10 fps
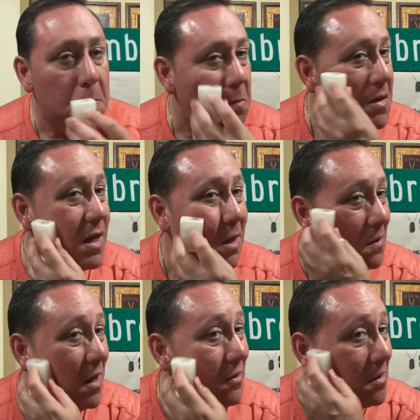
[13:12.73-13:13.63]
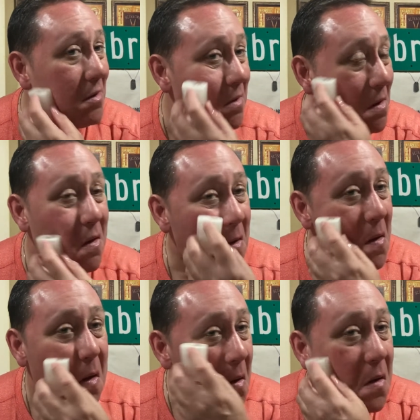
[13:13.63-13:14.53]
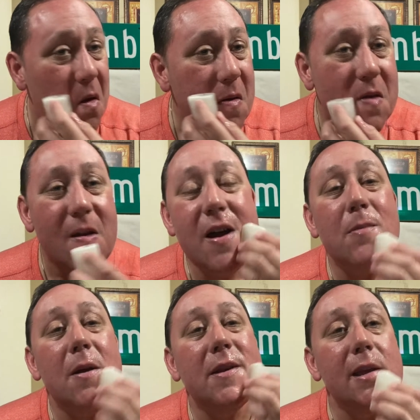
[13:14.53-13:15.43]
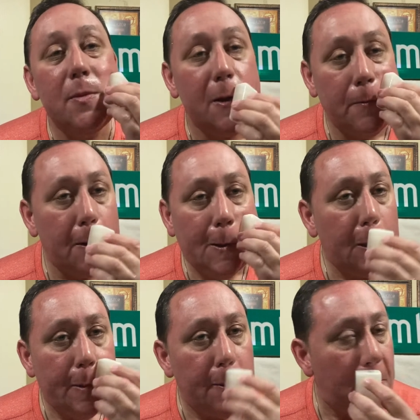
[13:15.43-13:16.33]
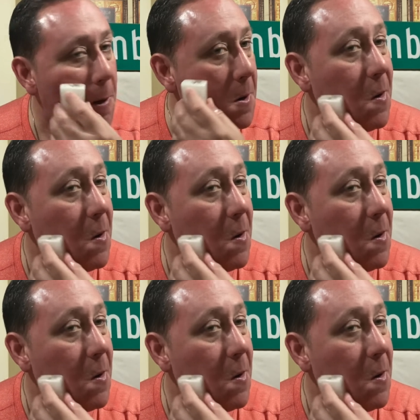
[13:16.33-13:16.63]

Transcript: Yeah, nothing. So I'll probably keep it in for a little bit more.